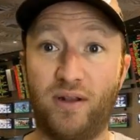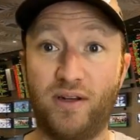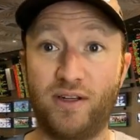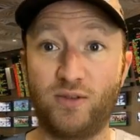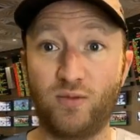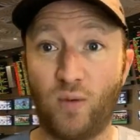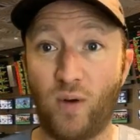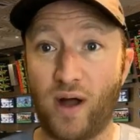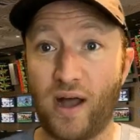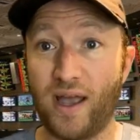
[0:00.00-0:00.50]
And
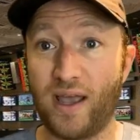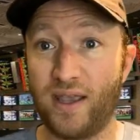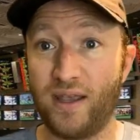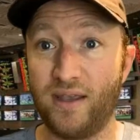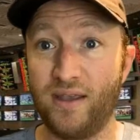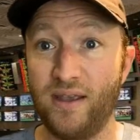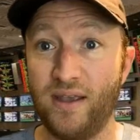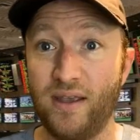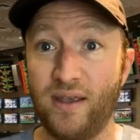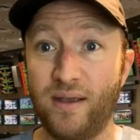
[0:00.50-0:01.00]
it's
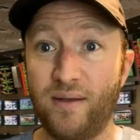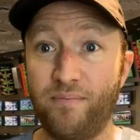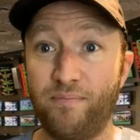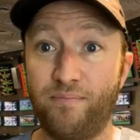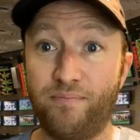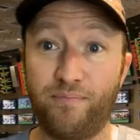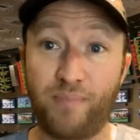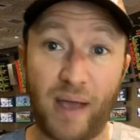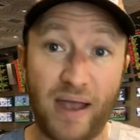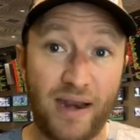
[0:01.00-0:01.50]
why
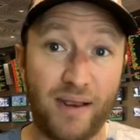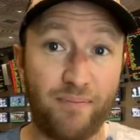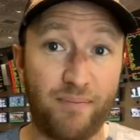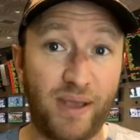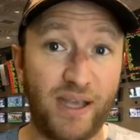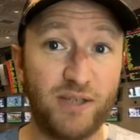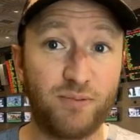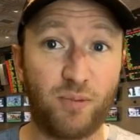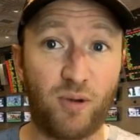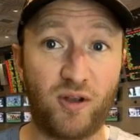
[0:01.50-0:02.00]
betting
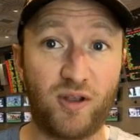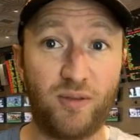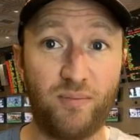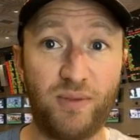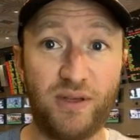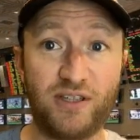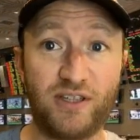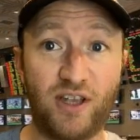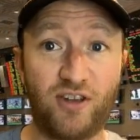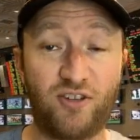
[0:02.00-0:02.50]
baseball can
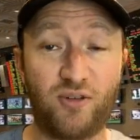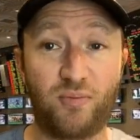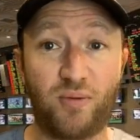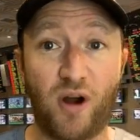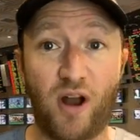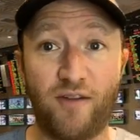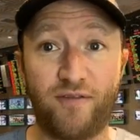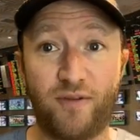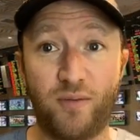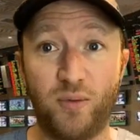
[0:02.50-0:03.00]
be such a
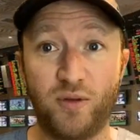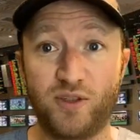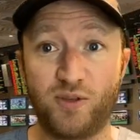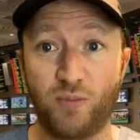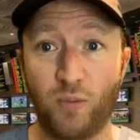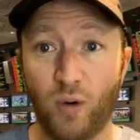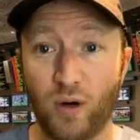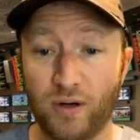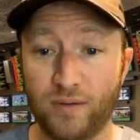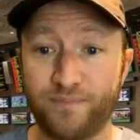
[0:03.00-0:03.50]
profitable
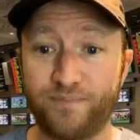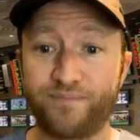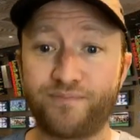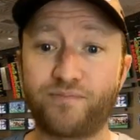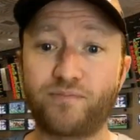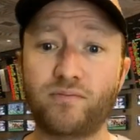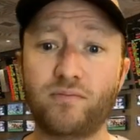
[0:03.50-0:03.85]
sport.